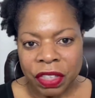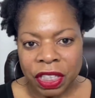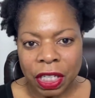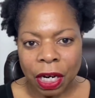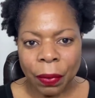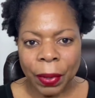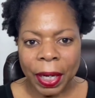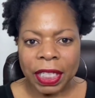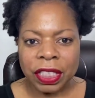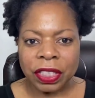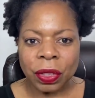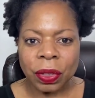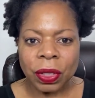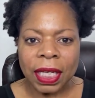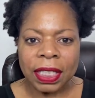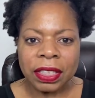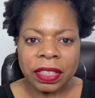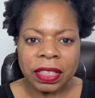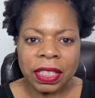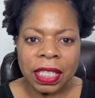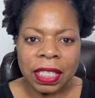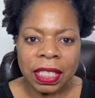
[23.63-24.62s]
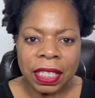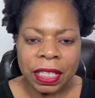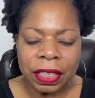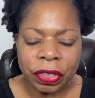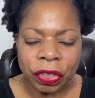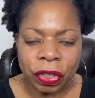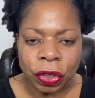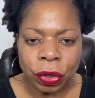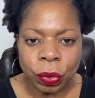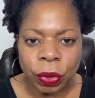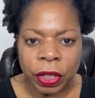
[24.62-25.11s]
All right, so let's get
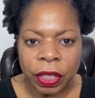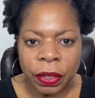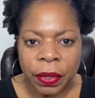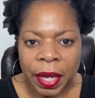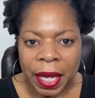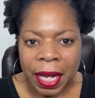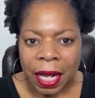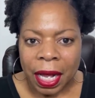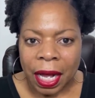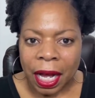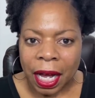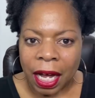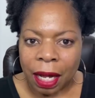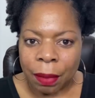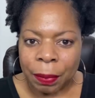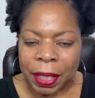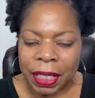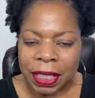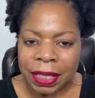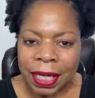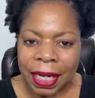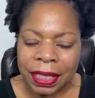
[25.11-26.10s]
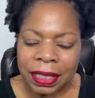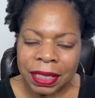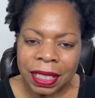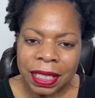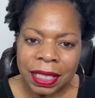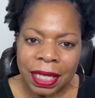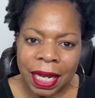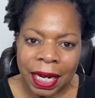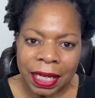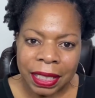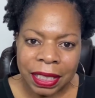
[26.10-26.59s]
into it. In
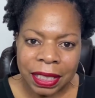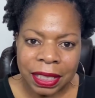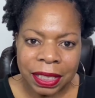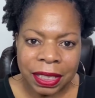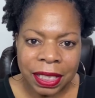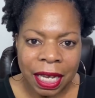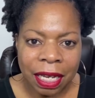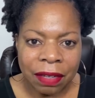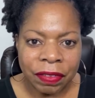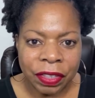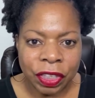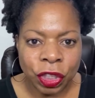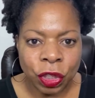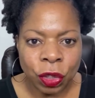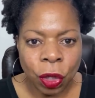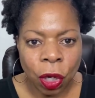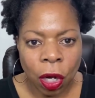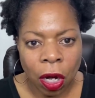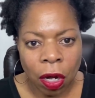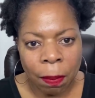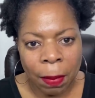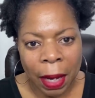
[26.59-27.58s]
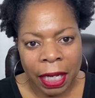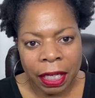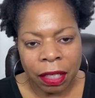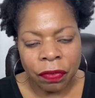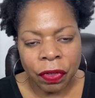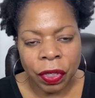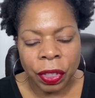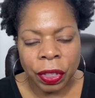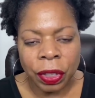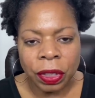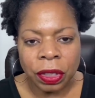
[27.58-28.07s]
1997, you all might
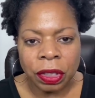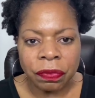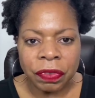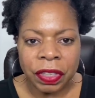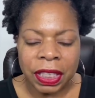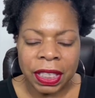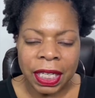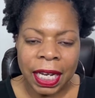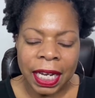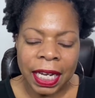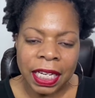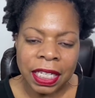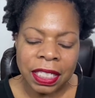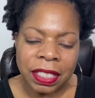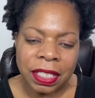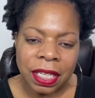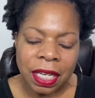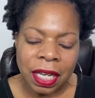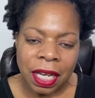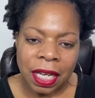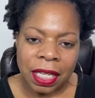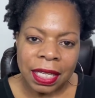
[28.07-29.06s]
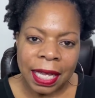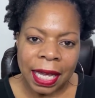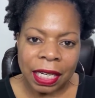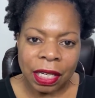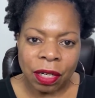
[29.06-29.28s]
have heard of a case that